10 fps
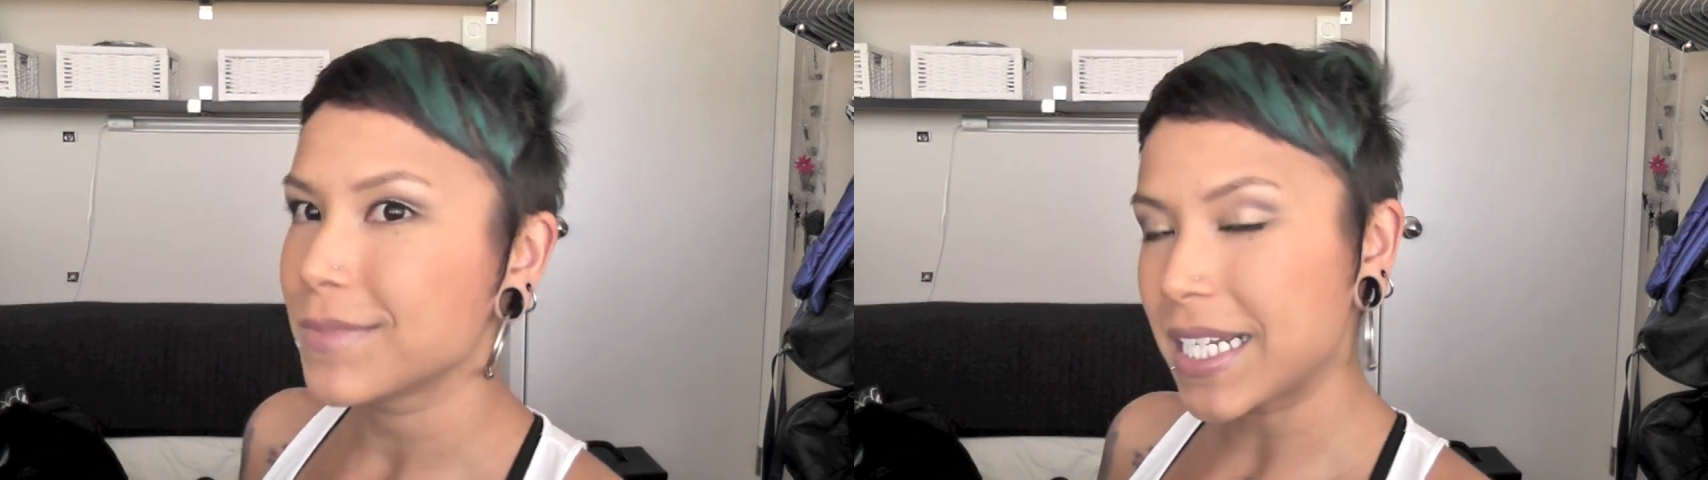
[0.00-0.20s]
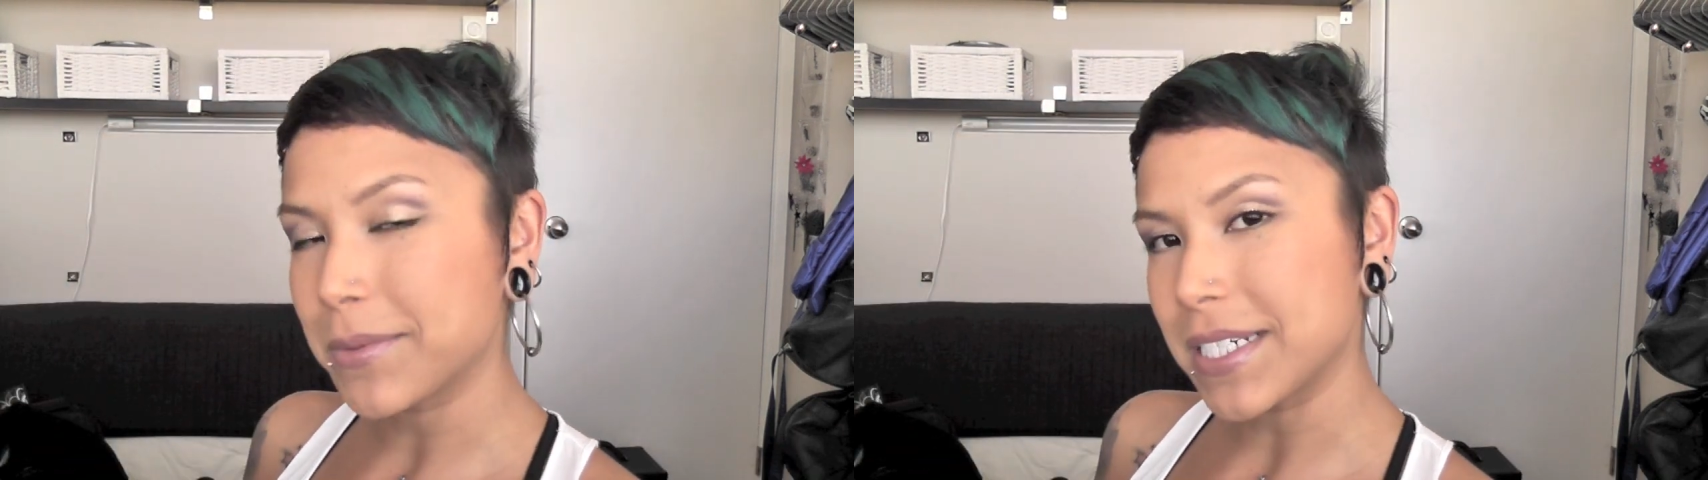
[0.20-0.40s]

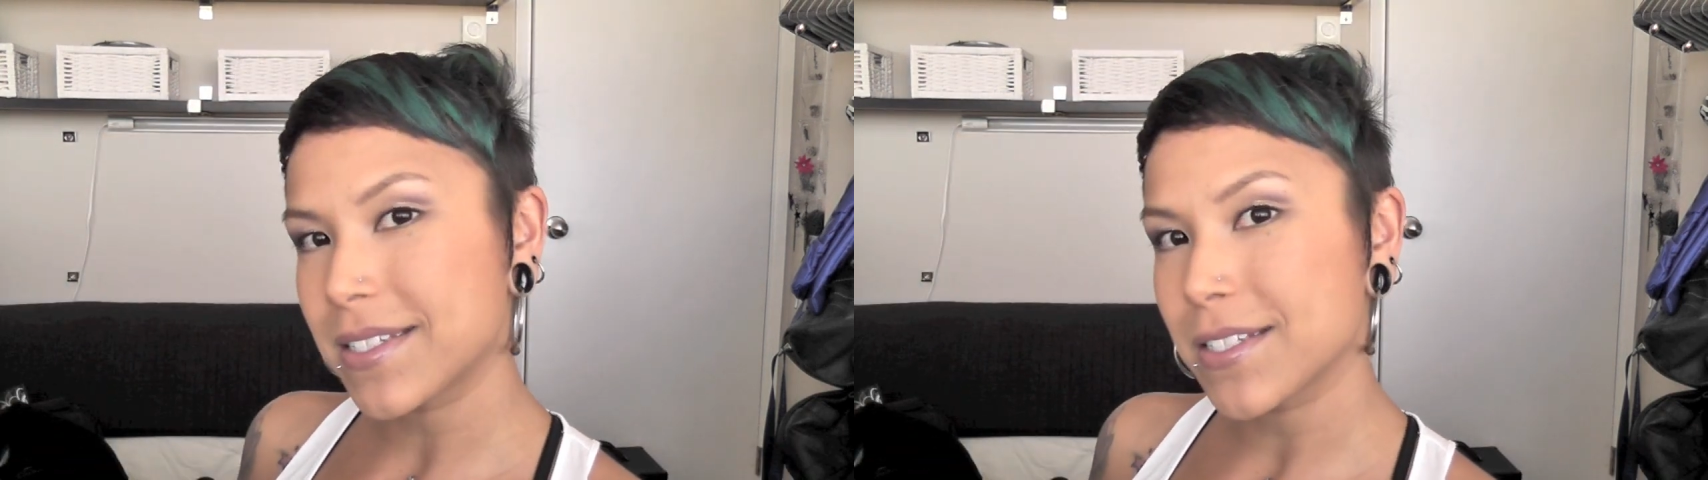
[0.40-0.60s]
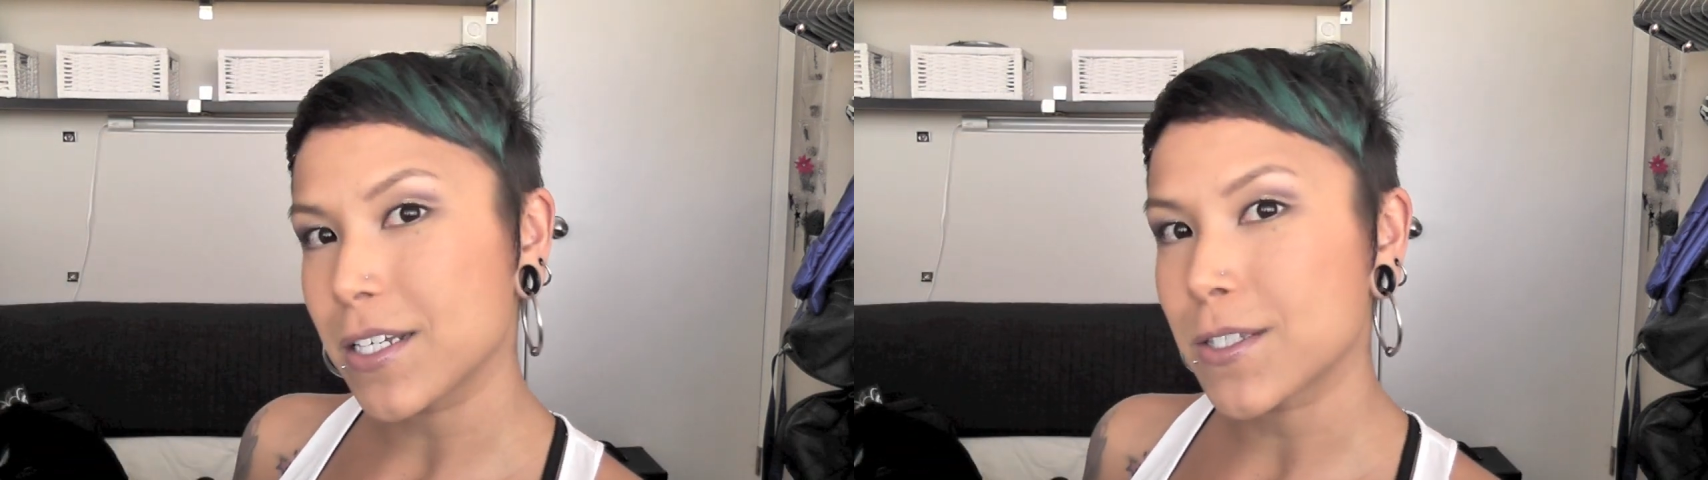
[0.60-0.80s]

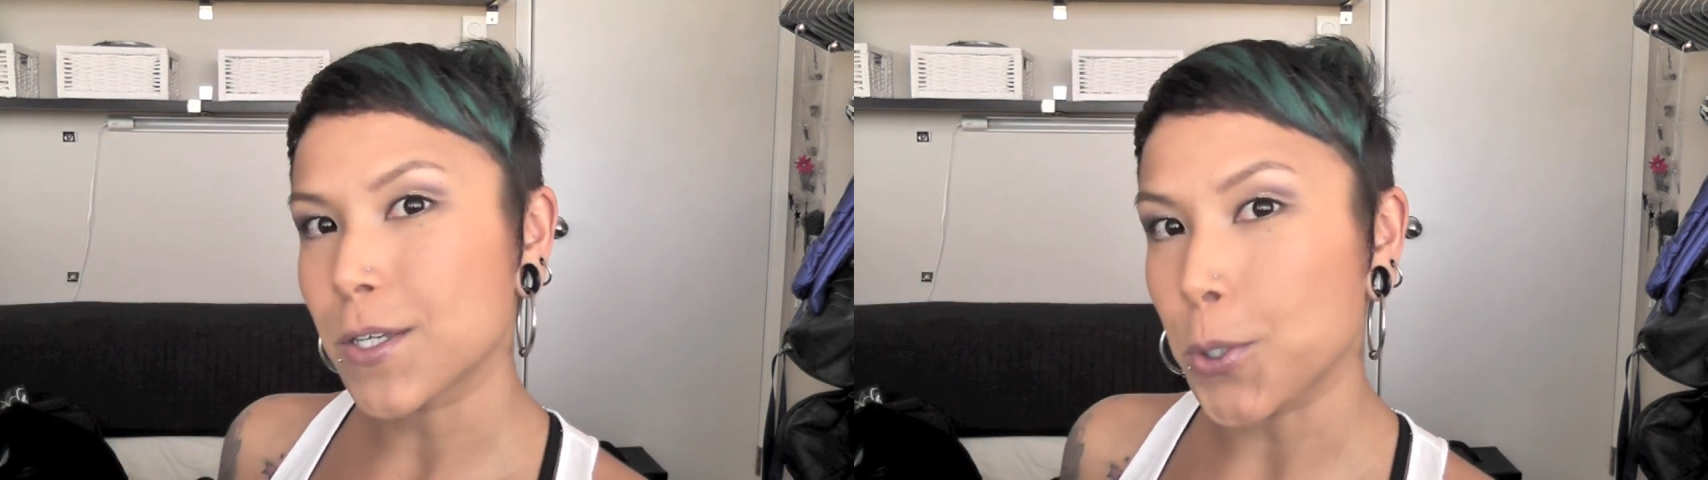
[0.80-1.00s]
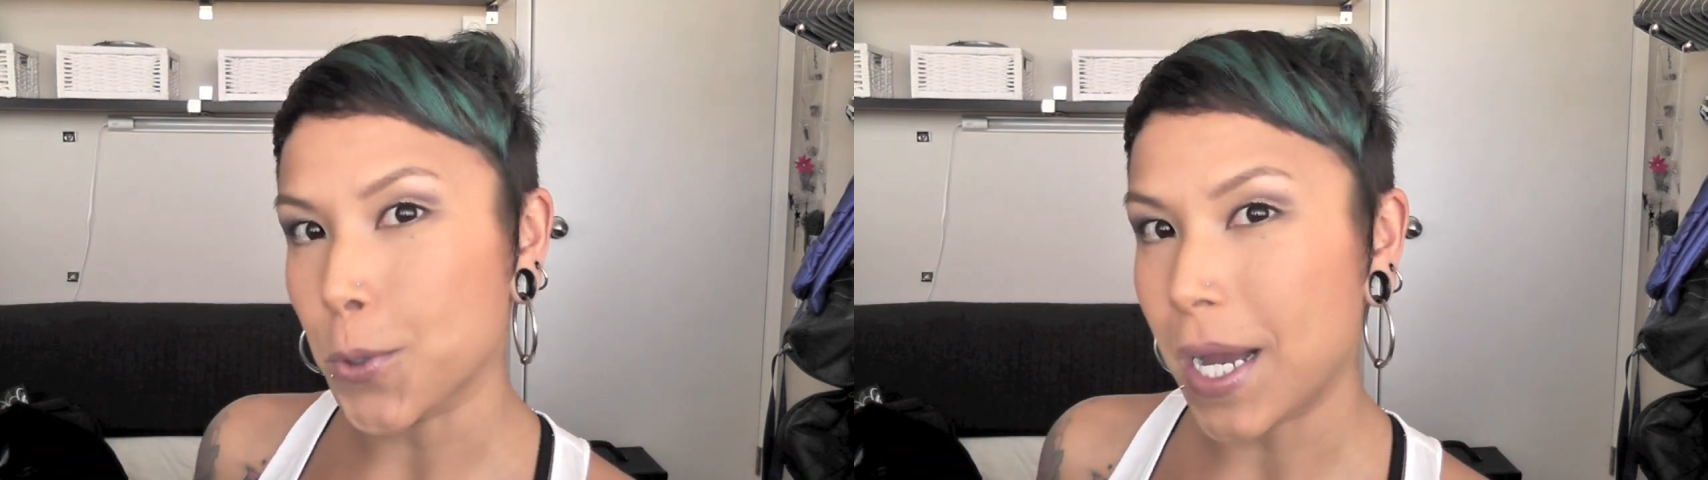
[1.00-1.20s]
Anyways,
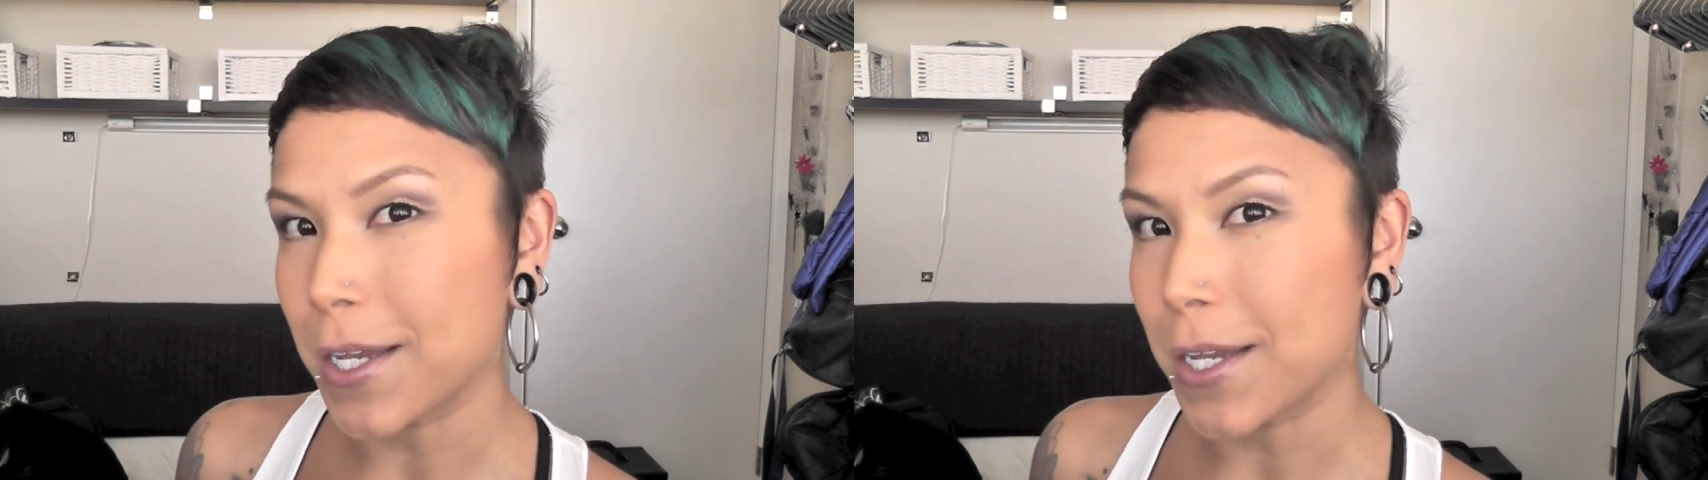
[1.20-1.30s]
so